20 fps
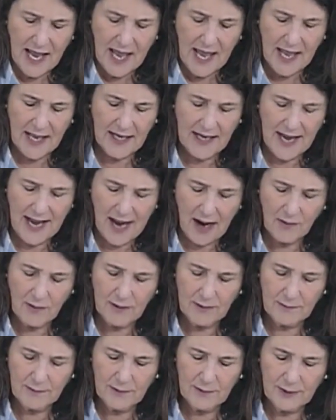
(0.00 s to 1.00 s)
and how
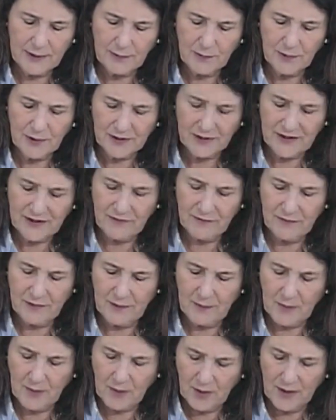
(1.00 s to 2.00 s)
it would relieve the
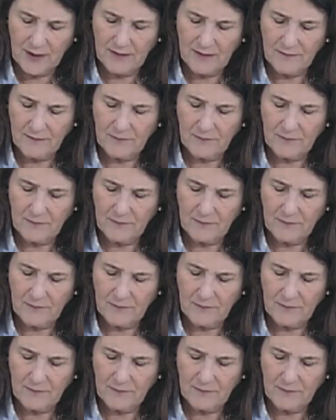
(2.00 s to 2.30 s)
burden